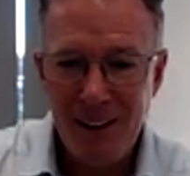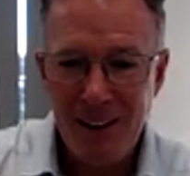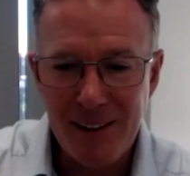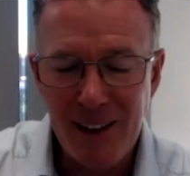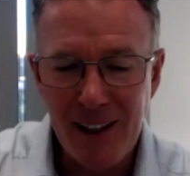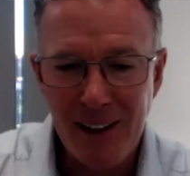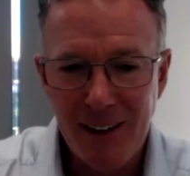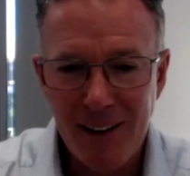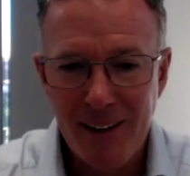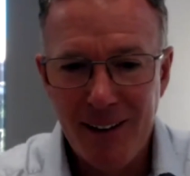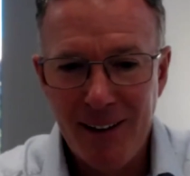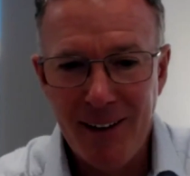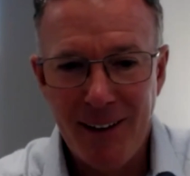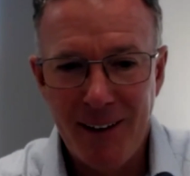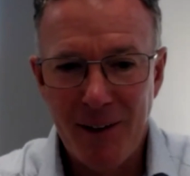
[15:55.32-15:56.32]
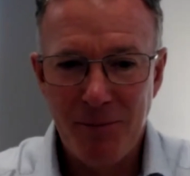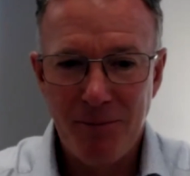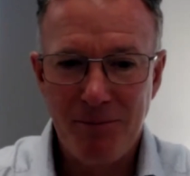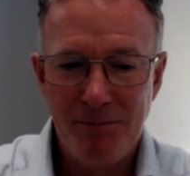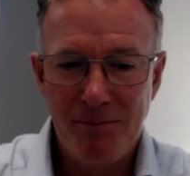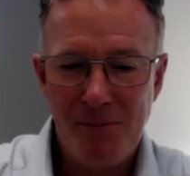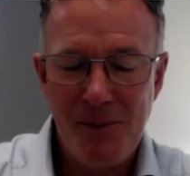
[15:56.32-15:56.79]
Zach.
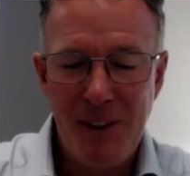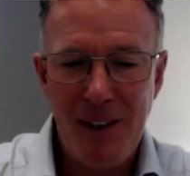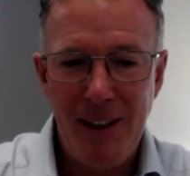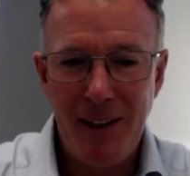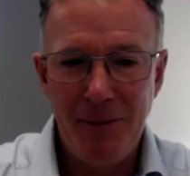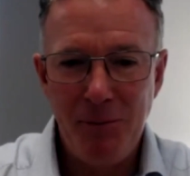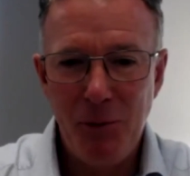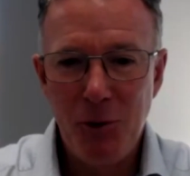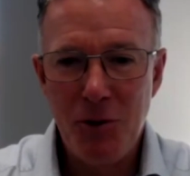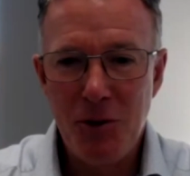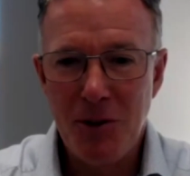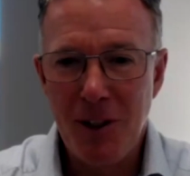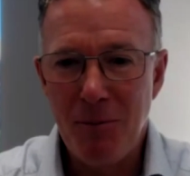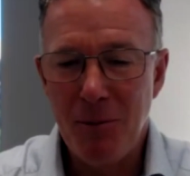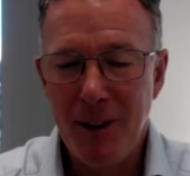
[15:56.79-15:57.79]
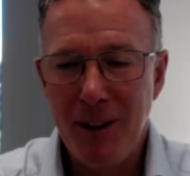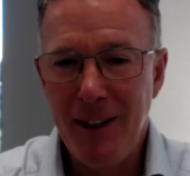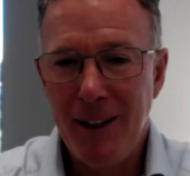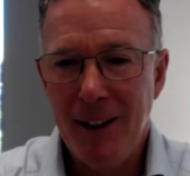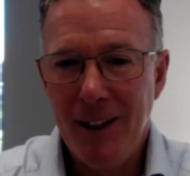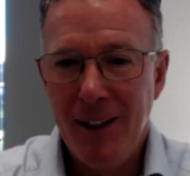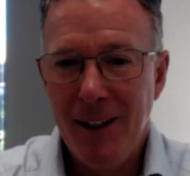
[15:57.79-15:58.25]
Good summary.
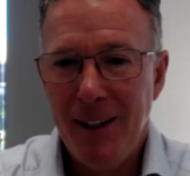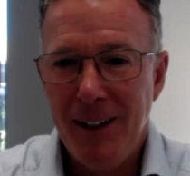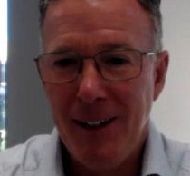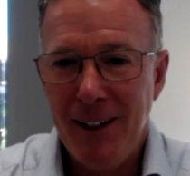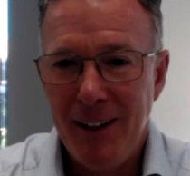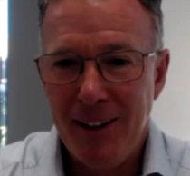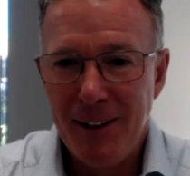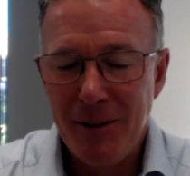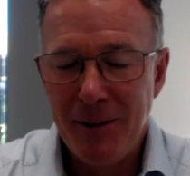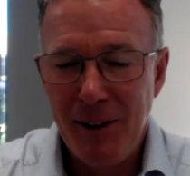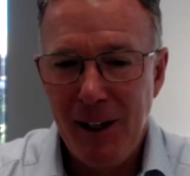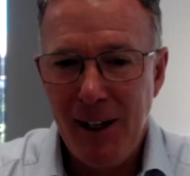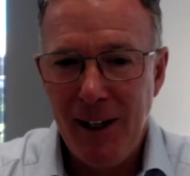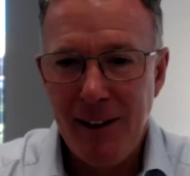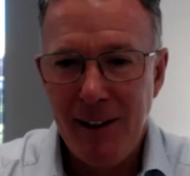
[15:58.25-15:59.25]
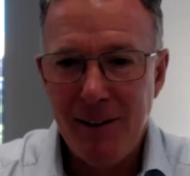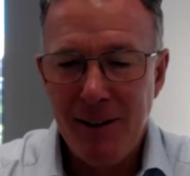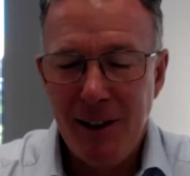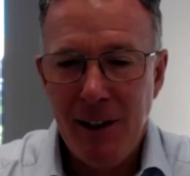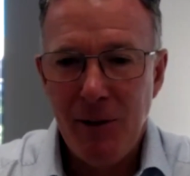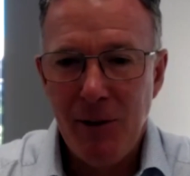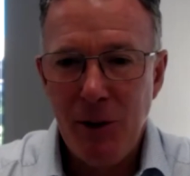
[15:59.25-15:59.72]
And
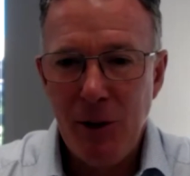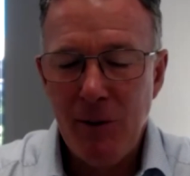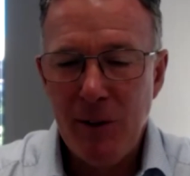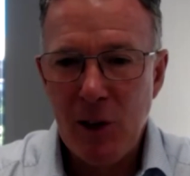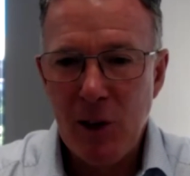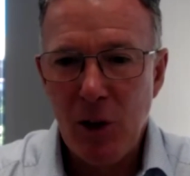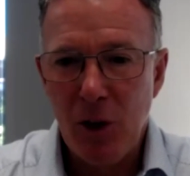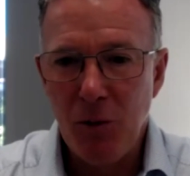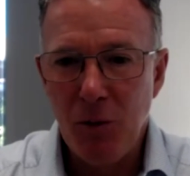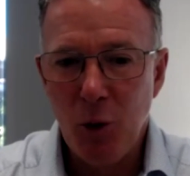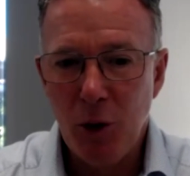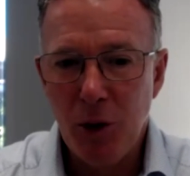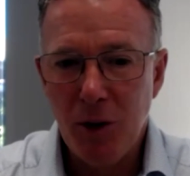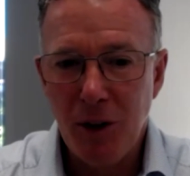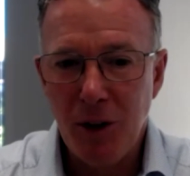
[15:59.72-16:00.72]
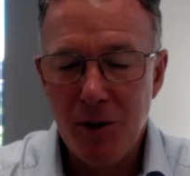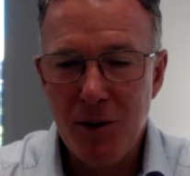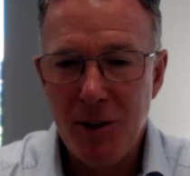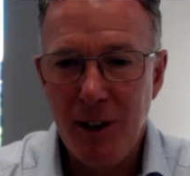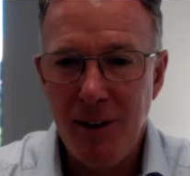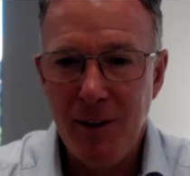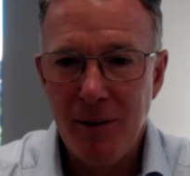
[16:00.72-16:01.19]
there's a lot of work goes
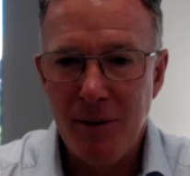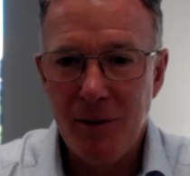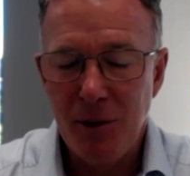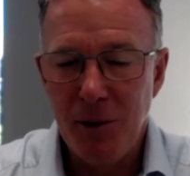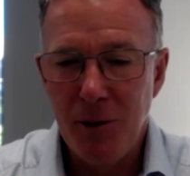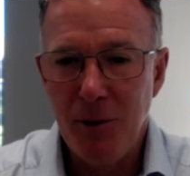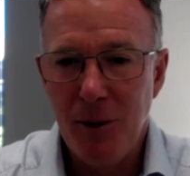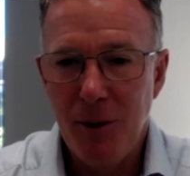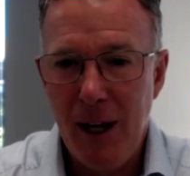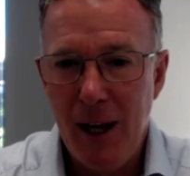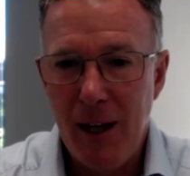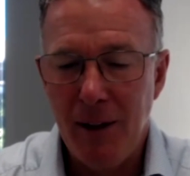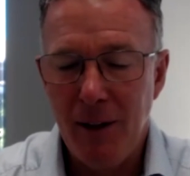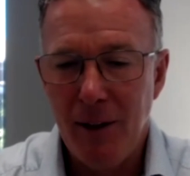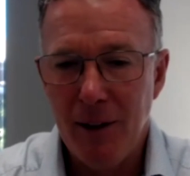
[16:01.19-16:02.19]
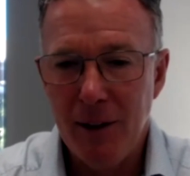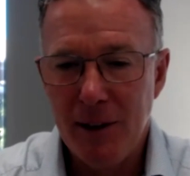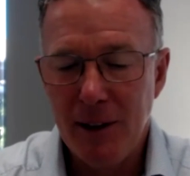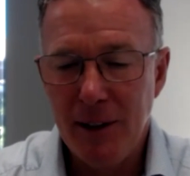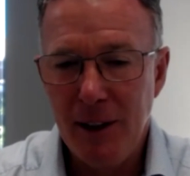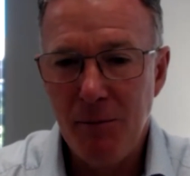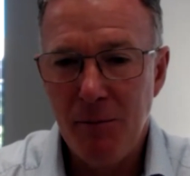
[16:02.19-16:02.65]
into
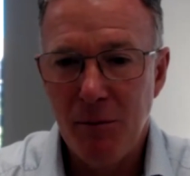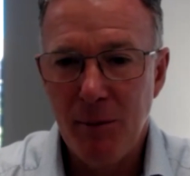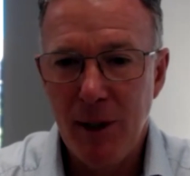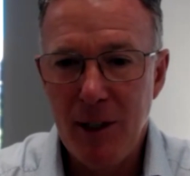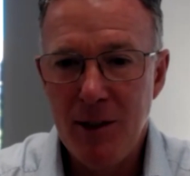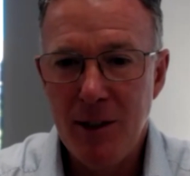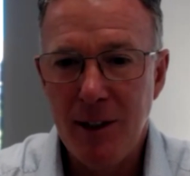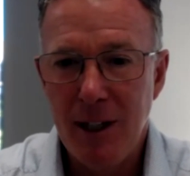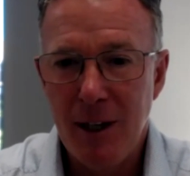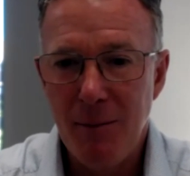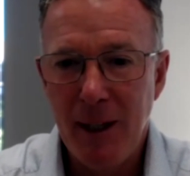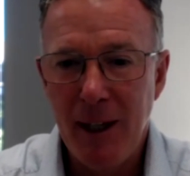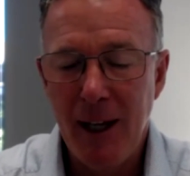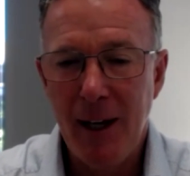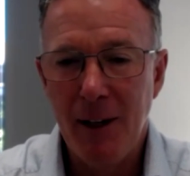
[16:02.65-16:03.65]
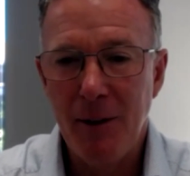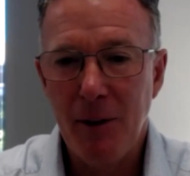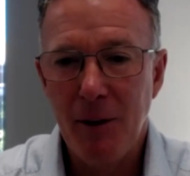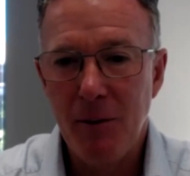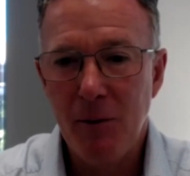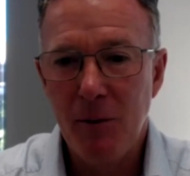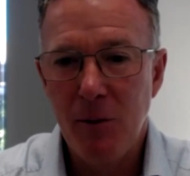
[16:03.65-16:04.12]
analysing the information coming out
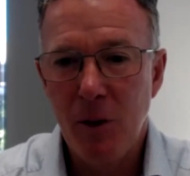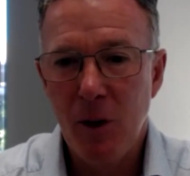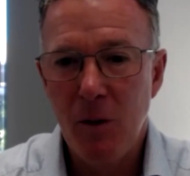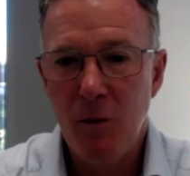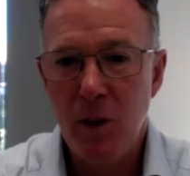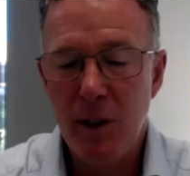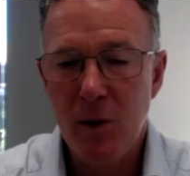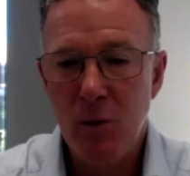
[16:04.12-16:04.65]
of these